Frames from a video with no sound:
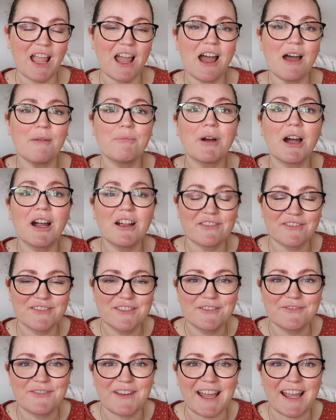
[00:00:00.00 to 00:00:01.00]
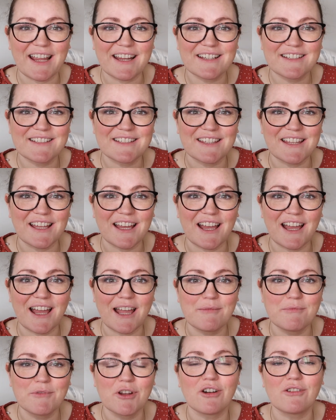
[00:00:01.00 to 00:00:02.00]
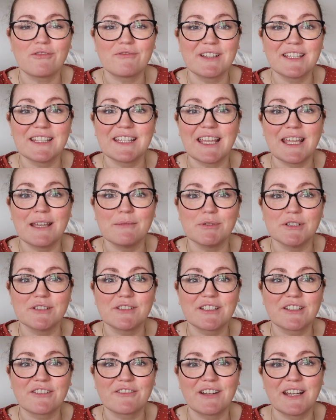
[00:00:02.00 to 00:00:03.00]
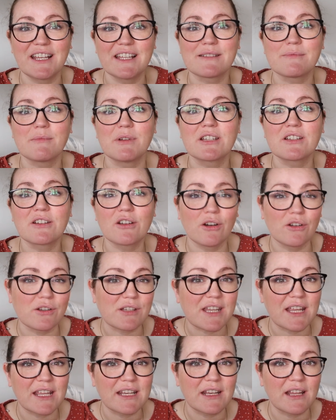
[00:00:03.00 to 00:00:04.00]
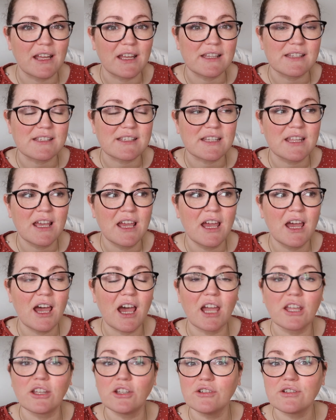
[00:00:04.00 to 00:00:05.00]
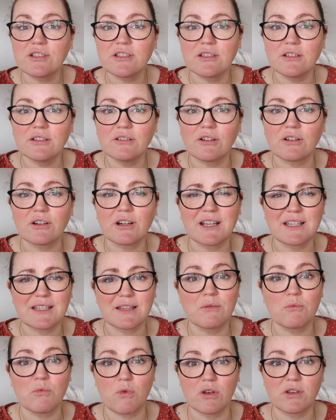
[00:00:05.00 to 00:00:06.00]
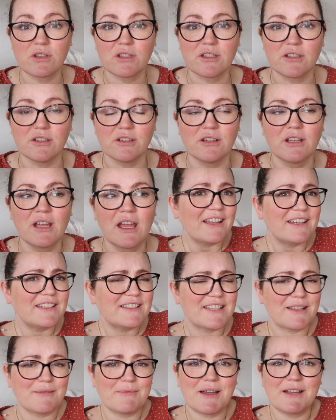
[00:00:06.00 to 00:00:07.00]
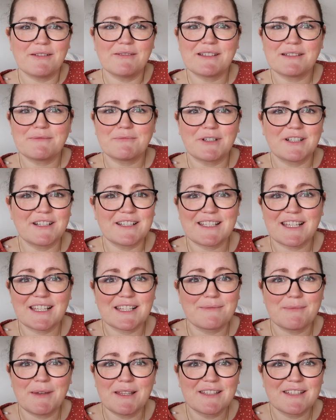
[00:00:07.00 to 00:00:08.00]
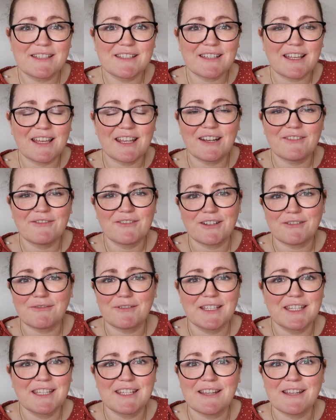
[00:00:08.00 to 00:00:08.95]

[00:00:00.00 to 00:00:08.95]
apart from the fact that I'm not really able to create as much content as I used to or as I want to. And somehow we're at six months and I've not really